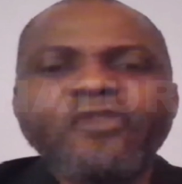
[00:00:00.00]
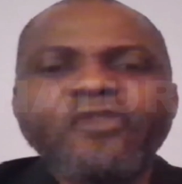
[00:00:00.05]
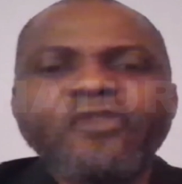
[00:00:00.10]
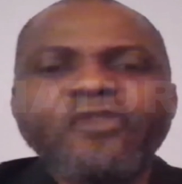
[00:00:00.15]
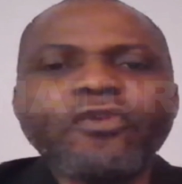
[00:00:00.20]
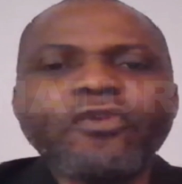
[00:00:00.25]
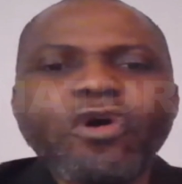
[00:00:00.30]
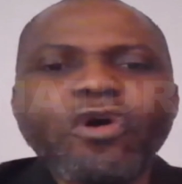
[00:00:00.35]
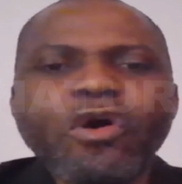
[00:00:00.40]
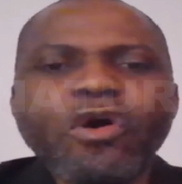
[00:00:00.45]

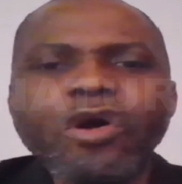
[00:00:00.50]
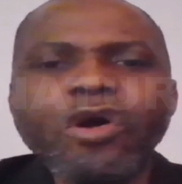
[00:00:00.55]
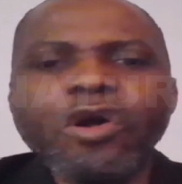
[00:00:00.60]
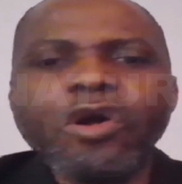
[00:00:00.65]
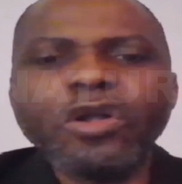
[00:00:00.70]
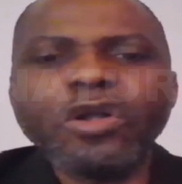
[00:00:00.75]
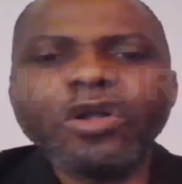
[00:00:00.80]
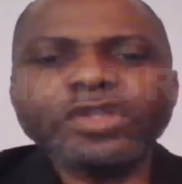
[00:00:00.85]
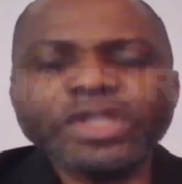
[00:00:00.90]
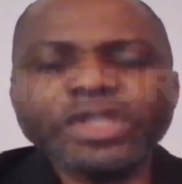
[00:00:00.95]
of
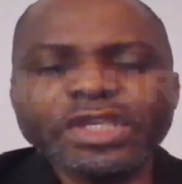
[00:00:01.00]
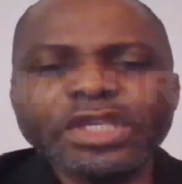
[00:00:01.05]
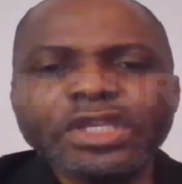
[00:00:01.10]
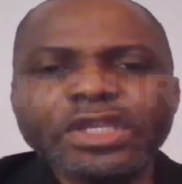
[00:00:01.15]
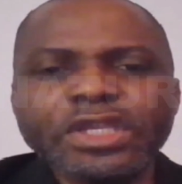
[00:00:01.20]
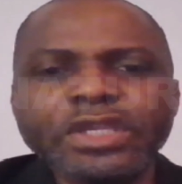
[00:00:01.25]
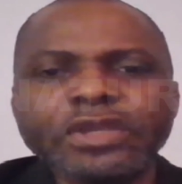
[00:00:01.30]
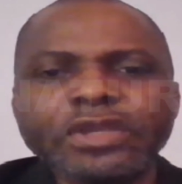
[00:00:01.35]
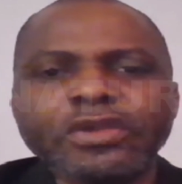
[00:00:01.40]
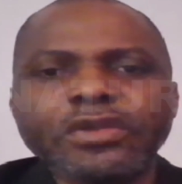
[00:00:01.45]
all
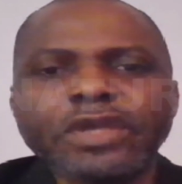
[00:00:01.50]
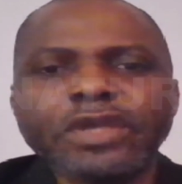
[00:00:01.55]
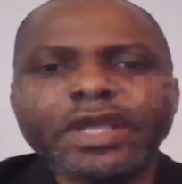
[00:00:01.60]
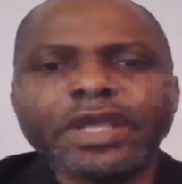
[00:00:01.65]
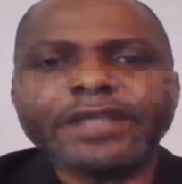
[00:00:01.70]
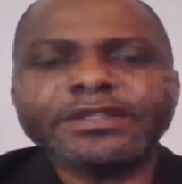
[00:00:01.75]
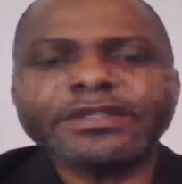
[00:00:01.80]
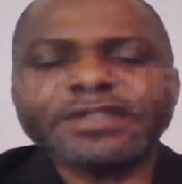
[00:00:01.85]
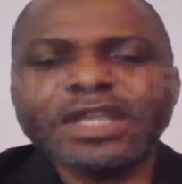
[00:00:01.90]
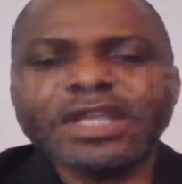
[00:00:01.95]
the
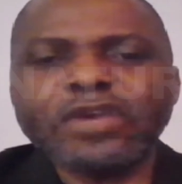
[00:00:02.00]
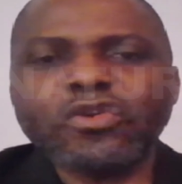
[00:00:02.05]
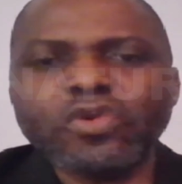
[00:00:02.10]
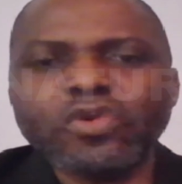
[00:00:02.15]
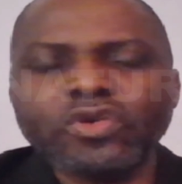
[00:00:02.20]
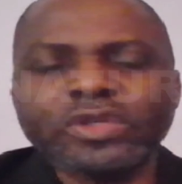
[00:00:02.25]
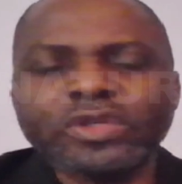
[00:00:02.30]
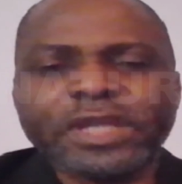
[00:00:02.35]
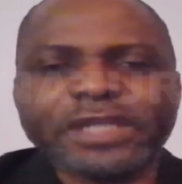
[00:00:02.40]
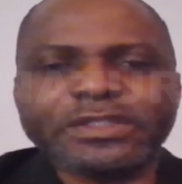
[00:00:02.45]

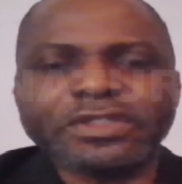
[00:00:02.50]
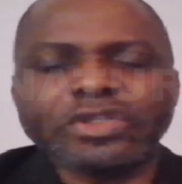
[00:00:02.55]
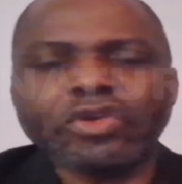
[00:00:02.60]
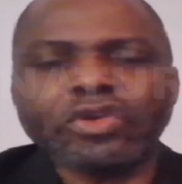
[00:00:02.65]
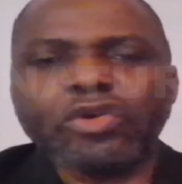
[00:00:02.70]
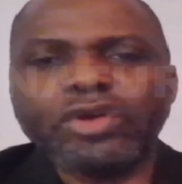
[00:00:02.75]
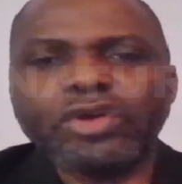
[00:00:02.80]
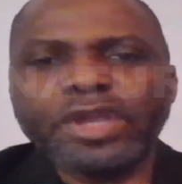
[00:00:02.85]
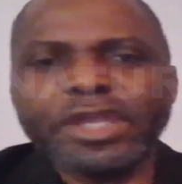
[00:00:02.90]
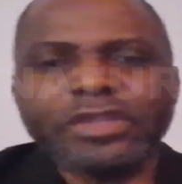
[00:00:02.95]
stakeholders in
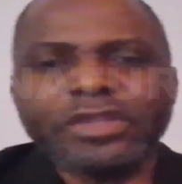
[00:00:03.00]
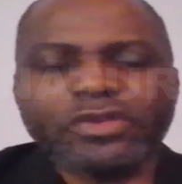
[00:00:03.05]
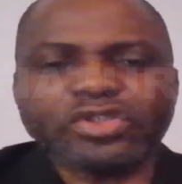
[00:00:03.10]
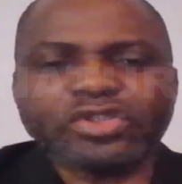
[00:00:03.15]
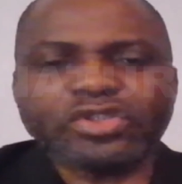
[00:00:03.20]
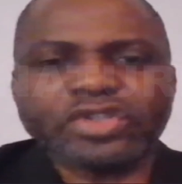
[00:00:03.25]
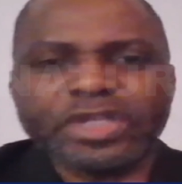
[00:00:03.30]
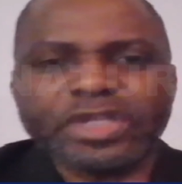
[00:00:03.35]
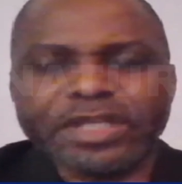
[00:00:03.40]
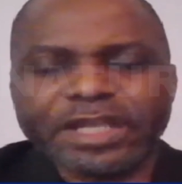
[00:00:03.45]
the oil
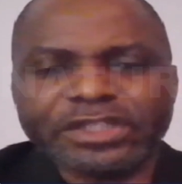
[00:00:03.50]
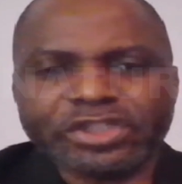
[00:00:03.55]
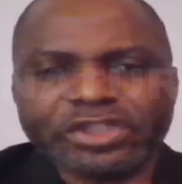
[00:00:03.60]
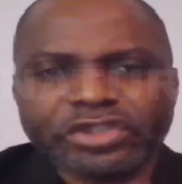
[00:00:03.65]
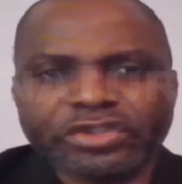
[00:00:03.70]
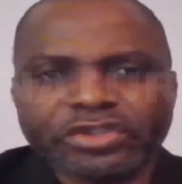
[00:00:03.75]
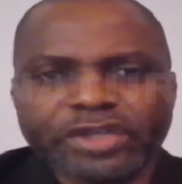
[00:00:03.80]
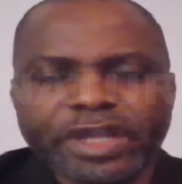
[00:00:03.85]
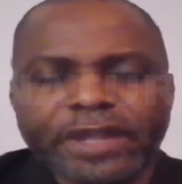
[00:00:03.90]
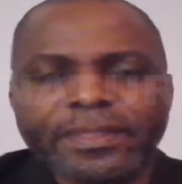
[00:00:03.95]
industry in
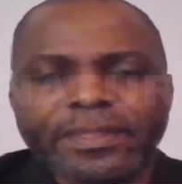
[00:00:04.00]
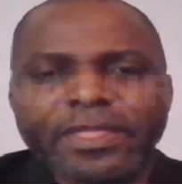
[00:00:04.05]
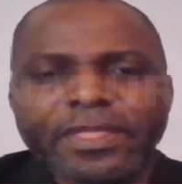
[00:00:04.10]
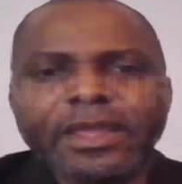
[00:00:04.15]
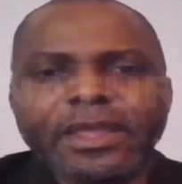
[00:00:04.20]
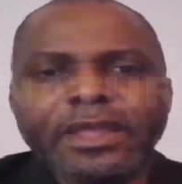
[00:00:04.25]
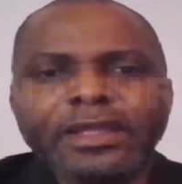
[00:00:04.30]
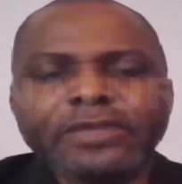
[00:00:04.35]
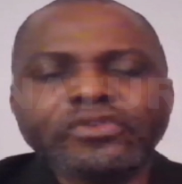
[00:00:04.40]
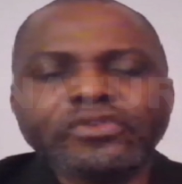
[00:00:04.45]
Nigeria
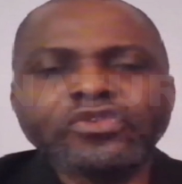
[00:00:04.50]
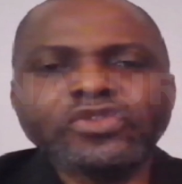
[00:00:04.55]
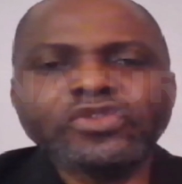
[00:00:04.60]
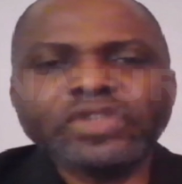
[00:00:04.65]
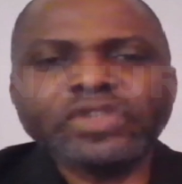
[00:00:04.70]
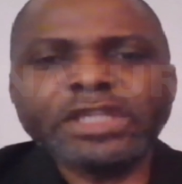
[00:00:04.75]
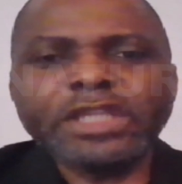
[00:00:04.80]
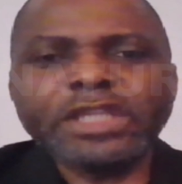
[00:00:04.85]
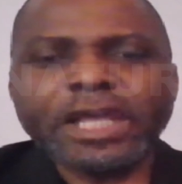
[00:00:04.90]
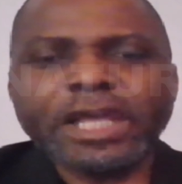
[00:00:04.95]
to
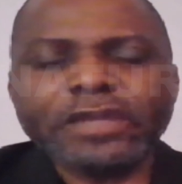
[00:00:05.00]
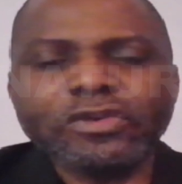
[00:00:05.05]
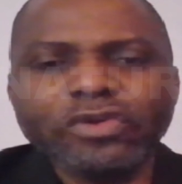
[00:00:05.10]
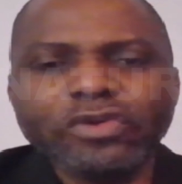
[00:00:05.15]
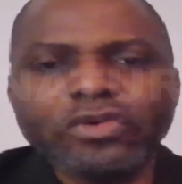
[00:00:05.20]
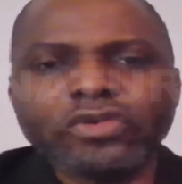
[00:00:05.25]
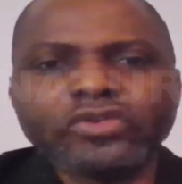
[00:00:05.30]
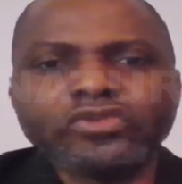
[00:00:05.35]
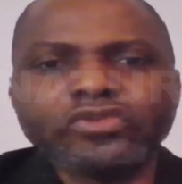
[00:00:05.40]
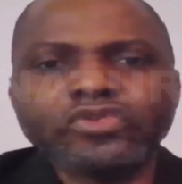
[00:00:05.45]
say that,
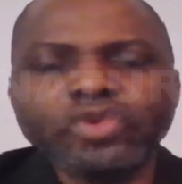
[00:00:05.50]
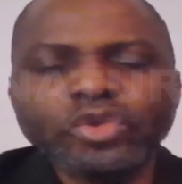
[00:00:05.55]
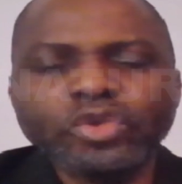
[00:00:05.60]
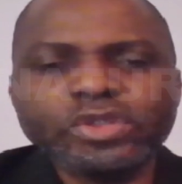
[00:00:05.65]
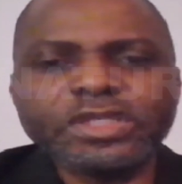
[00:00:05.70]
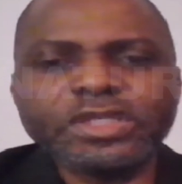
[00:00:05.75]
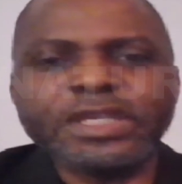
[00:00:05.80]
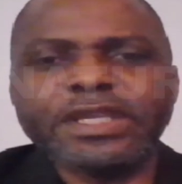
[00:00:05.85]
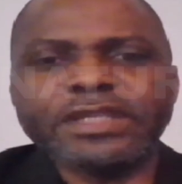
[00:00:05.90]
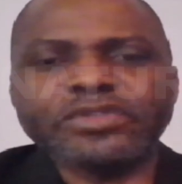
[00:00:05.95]
look,
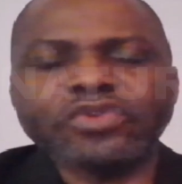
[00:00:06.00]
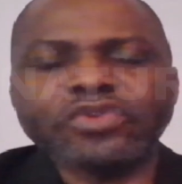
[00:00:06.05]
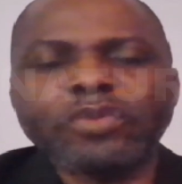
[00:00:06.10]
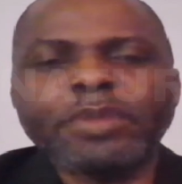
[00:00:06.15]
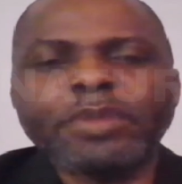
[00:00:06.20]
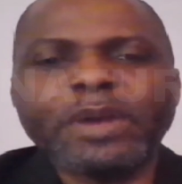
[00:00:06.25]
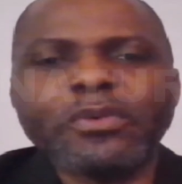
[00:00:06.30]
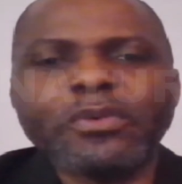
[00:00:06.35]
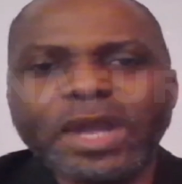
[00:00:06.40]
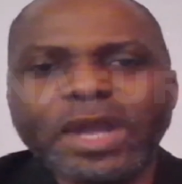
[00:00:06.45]
two things.
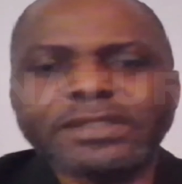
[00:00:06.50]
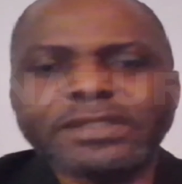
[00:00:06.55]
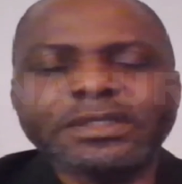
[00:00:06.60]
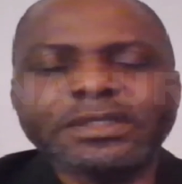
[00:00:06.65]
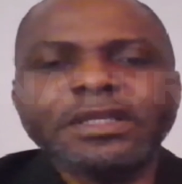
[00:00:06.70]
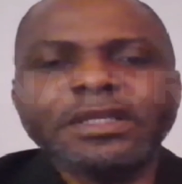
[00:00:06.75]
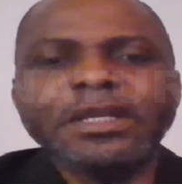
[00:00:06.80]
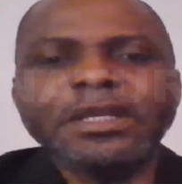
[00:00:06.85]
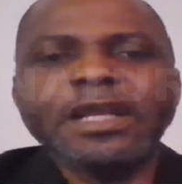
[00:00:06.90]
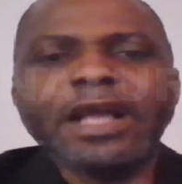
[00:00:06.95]
Number
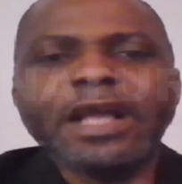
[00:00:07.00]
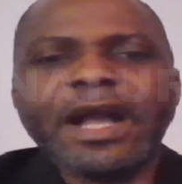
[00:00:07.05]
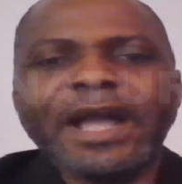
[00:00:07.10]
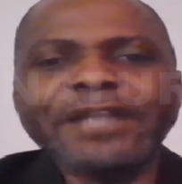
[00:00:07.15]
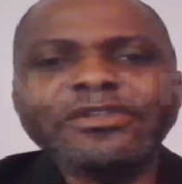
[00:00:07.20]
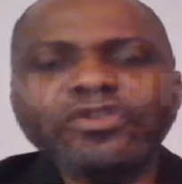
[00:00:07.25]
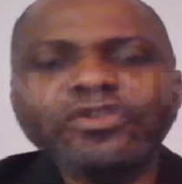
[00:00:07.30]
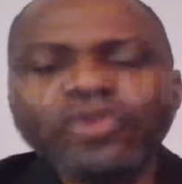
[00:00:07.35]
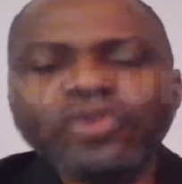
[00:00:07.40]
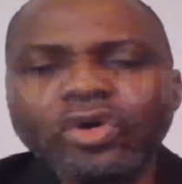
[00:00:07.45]
one,
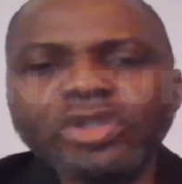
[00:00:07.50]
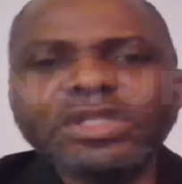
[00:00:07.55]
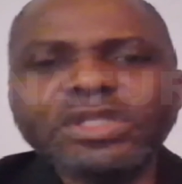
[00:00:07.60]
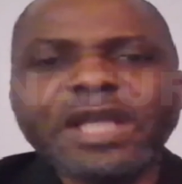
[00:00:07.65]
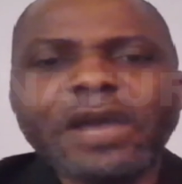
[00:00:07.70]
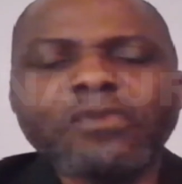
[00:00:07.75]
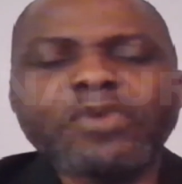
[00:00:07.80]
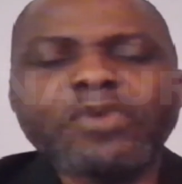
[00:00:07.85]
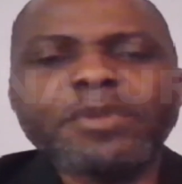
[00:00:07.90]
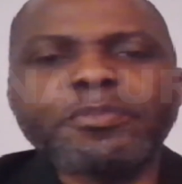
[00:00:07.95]
I know
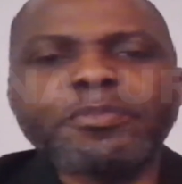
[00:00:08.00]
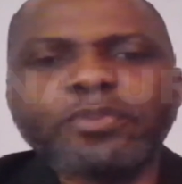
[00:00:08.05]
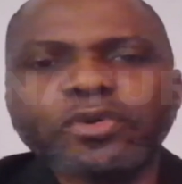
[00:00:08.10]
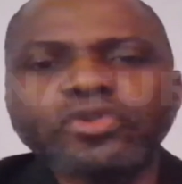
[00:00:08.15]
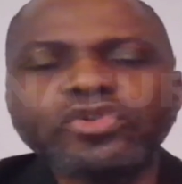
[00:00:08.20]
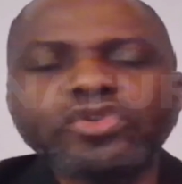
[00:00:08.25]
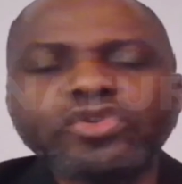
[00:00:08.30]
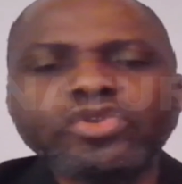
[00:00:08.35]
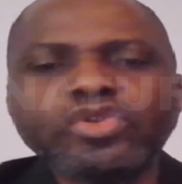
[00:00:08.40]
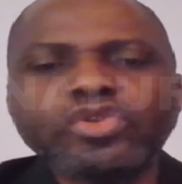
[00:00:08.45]
that we
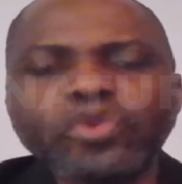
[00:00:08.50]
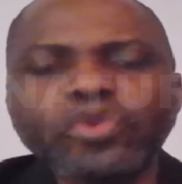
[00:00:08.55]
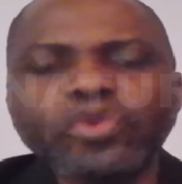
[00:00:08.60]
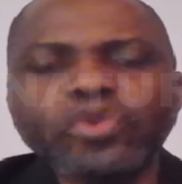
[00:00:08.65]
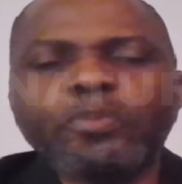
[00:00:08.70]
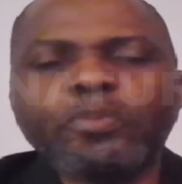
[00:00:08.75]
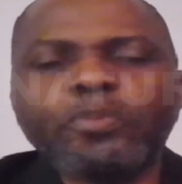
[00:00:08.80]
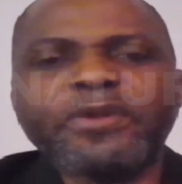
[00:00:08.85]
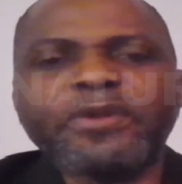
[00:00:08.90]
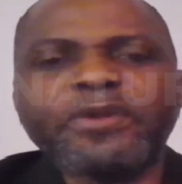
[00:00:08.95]
produced
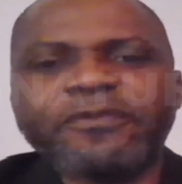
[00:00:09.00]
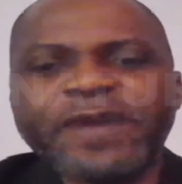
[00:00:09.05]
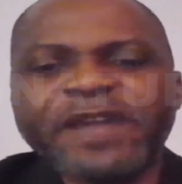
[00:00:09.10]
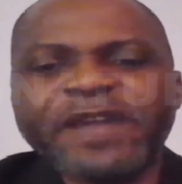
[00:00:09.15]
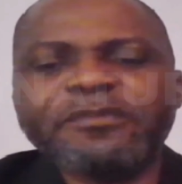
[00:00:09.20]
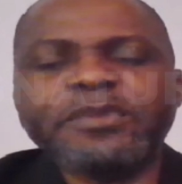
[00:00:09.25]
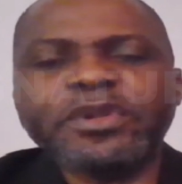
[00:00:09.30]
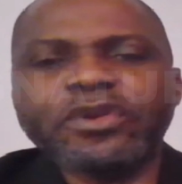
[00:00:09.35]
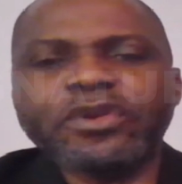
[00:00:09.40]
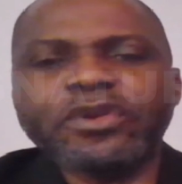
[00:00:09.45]

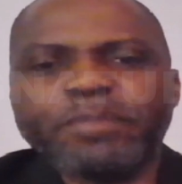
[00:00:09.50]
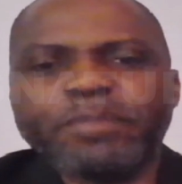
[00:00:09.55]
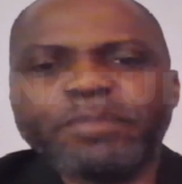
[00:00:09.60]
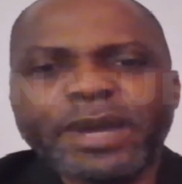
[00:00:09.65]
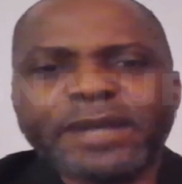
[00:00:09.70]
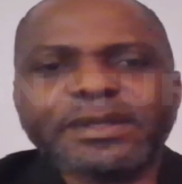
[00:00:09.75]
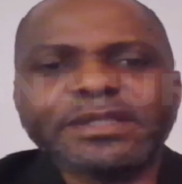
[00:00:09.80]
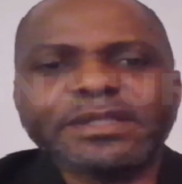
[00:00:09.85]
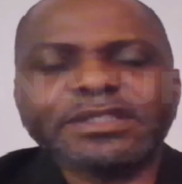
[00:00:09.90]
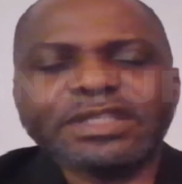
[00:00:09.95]
2.5 million
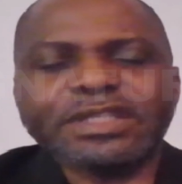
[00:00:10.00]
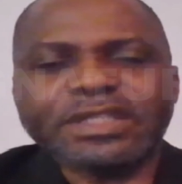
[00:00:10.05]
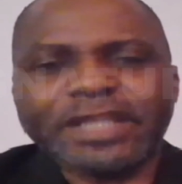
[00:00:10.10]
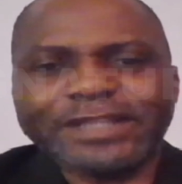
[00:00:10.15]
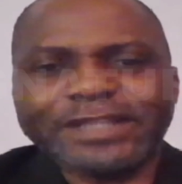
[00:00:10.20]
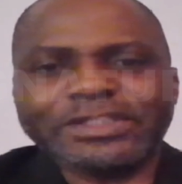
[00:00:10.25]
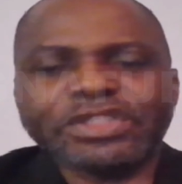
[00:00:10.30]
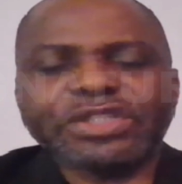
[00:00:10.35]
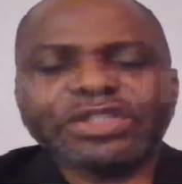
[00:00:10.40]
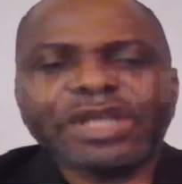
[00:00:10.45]
barrels in
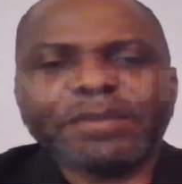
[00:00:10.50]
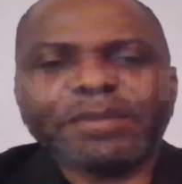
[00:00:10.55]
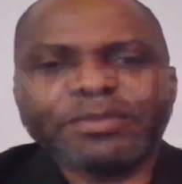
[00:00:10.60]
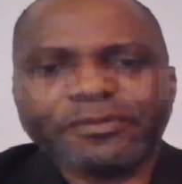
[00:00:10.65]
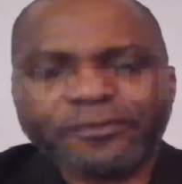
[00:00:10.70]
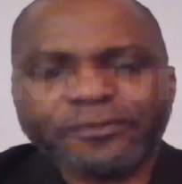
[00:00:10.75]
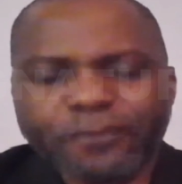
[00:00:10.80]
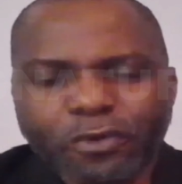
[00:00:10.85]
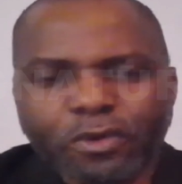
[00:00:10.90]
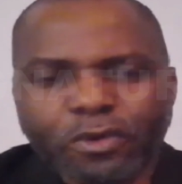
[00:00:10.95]
Nigeria
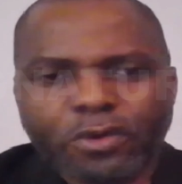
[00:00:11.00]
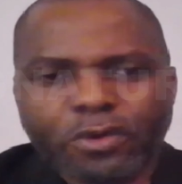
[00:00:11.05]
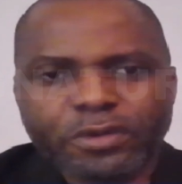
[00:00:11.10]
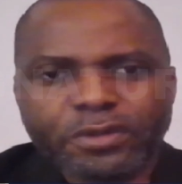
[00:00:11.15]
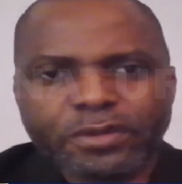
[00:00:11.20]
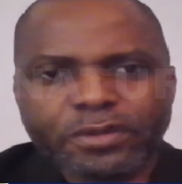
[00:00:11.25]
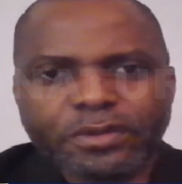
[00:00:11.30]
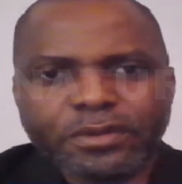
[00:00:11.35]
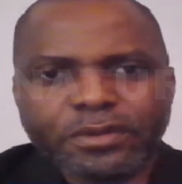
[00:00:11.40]
before.